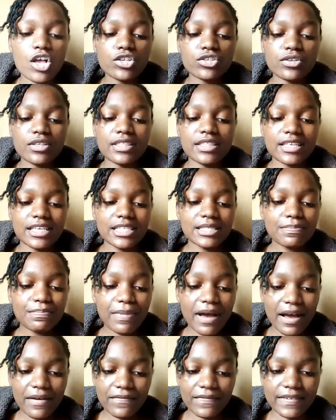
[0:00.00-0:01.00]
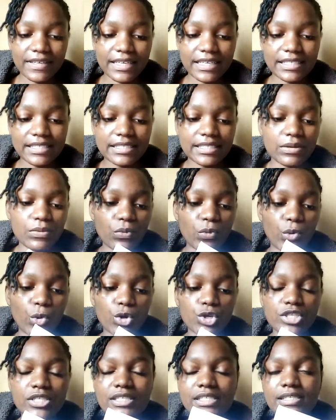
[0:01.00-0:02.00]
So this pamphlet
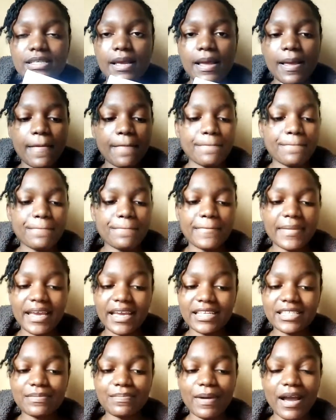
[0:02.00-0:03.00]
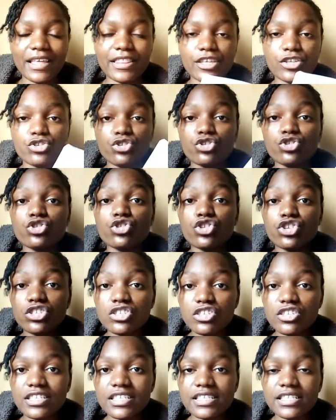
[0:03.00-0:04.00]
was made by the
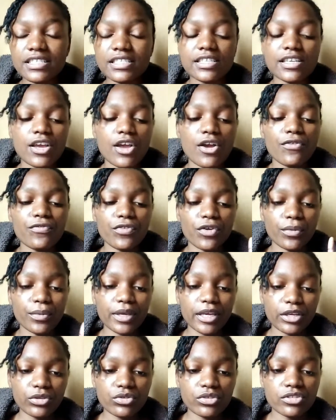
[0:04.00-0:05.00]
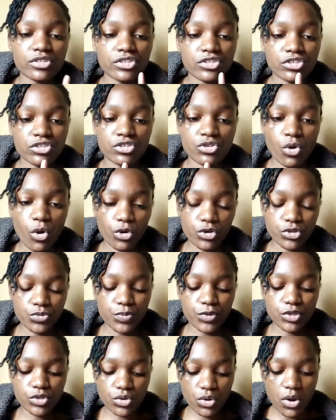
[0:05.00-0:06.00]
nutritionist from Keto Teaching
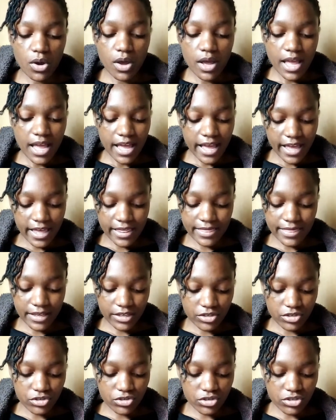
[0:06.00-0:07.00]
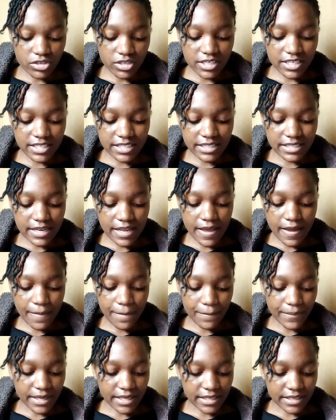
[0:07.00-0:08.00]
Hospital, and the nutritionist
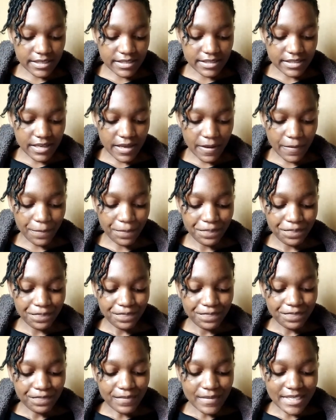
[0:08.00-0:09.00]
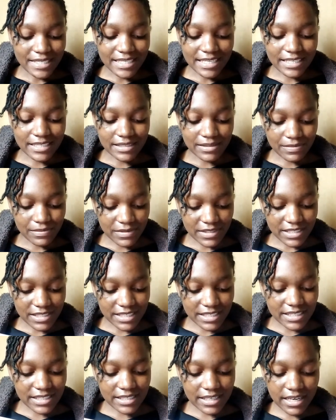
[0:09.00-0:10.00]
name is Mr.
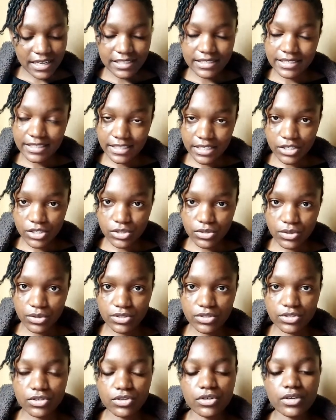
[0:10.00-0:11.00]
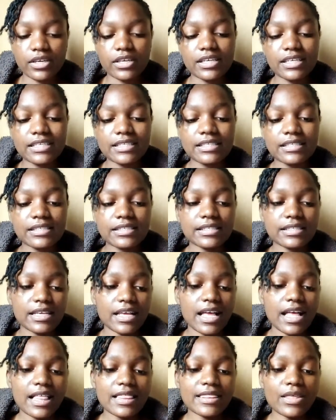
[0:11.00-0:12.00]
Siska Dixon. So he's
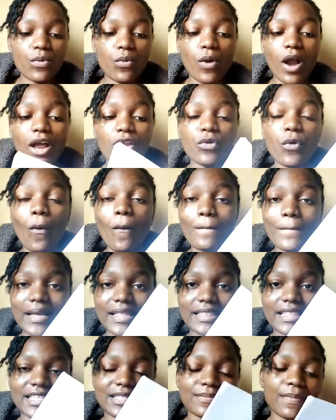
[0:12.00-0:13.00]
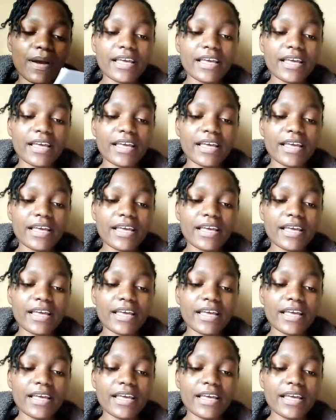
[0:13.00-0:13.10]
the one who made this.